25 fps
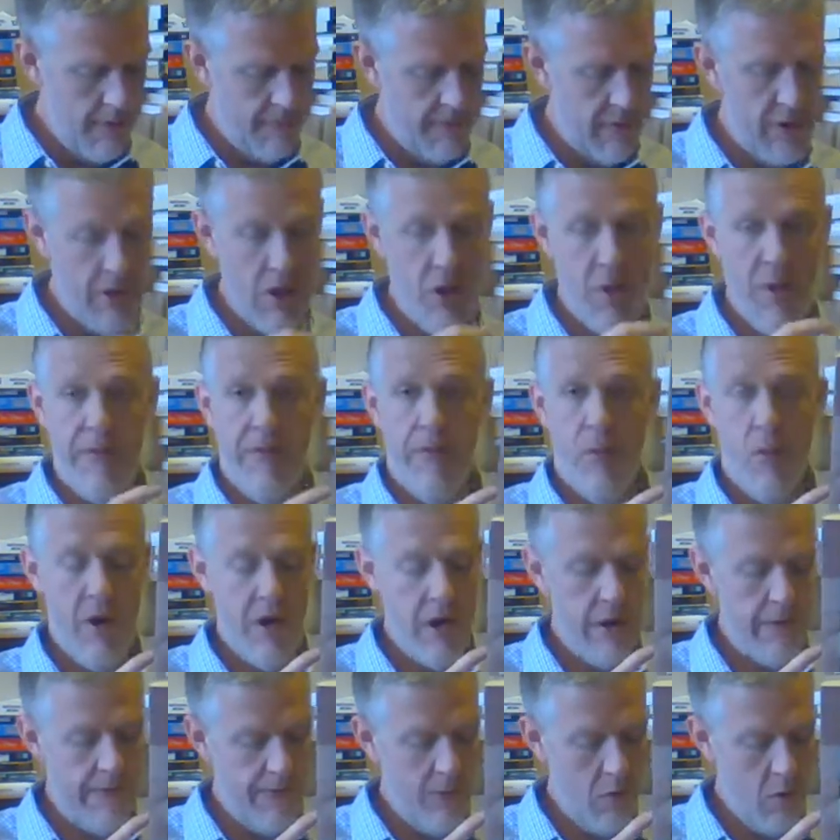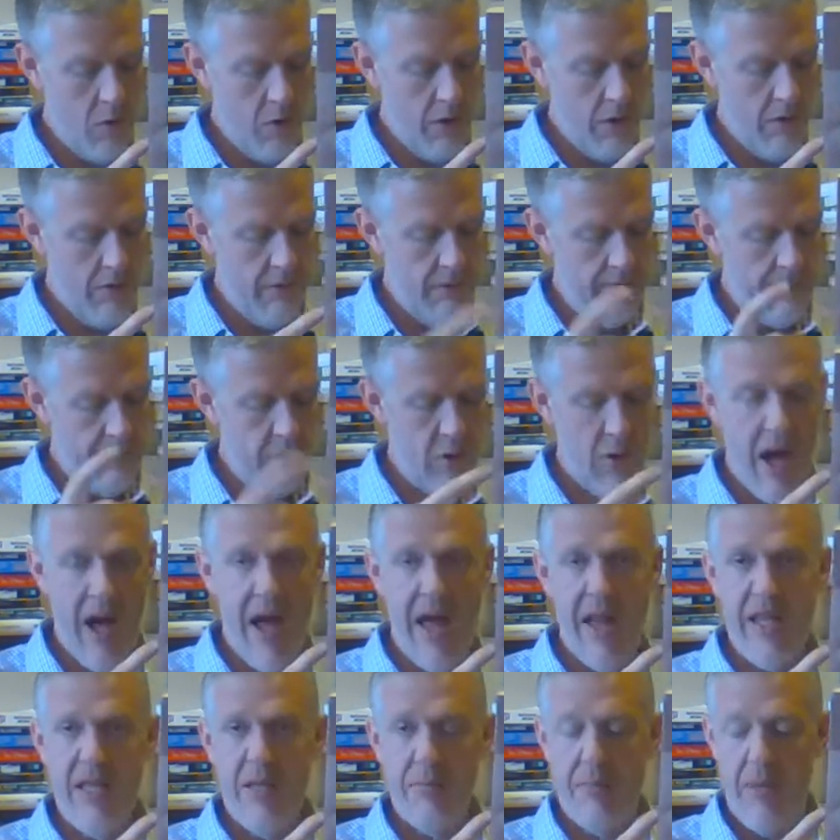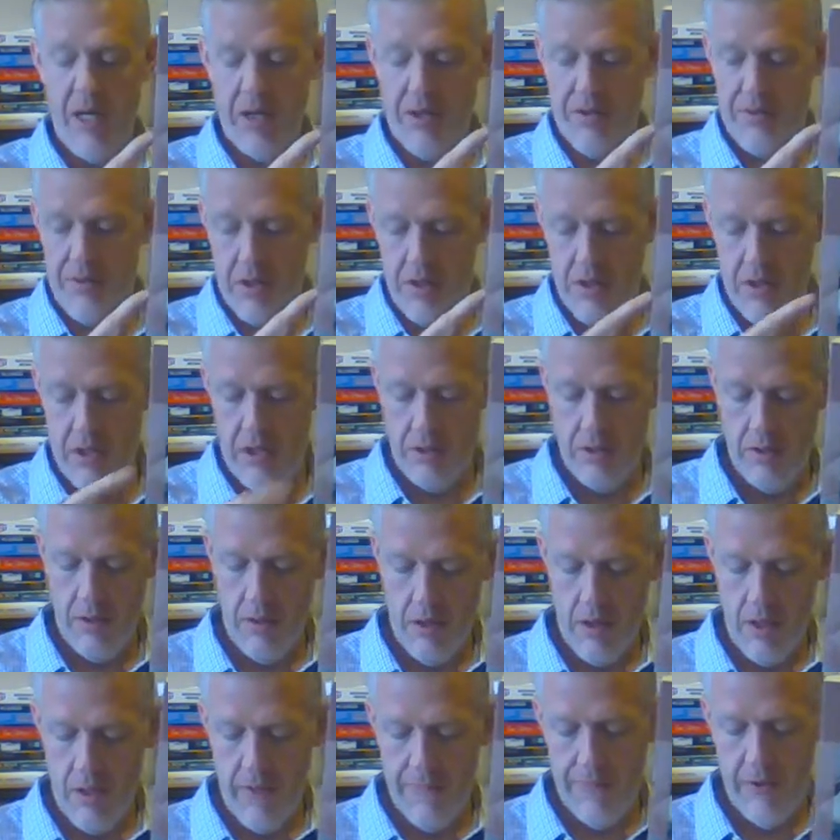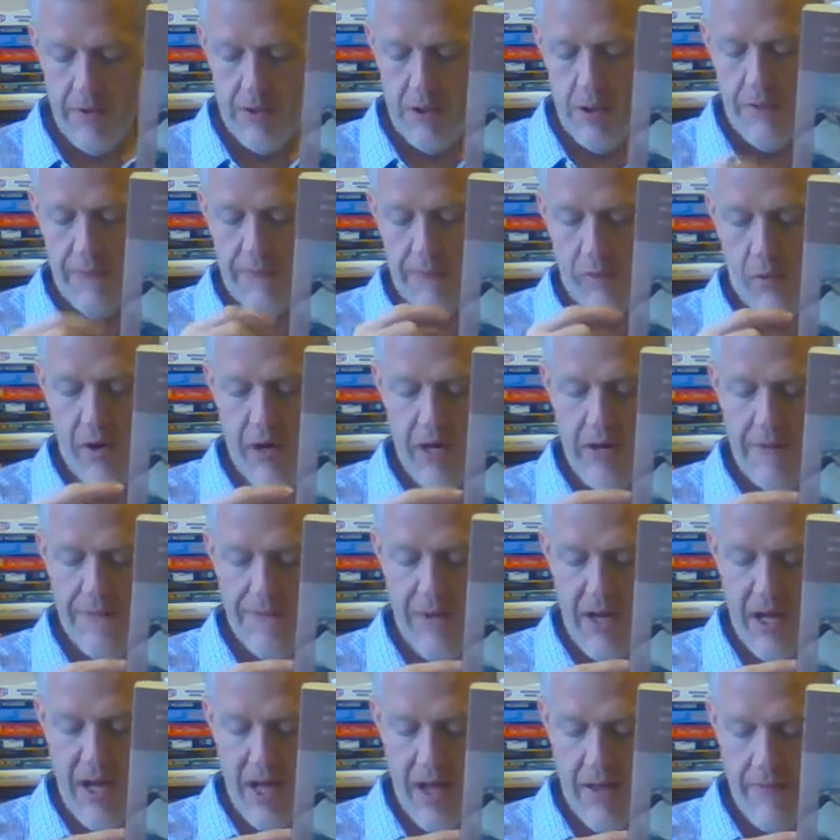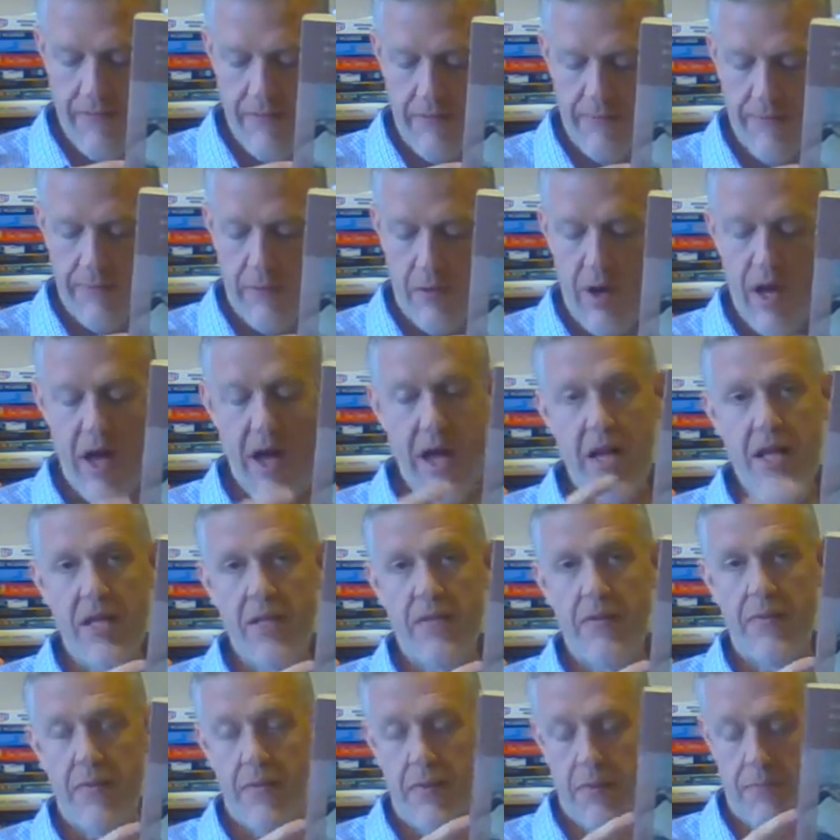Footnote four eighty-four, Varieties, page thirty. Footnote four eighty-five, Varieties,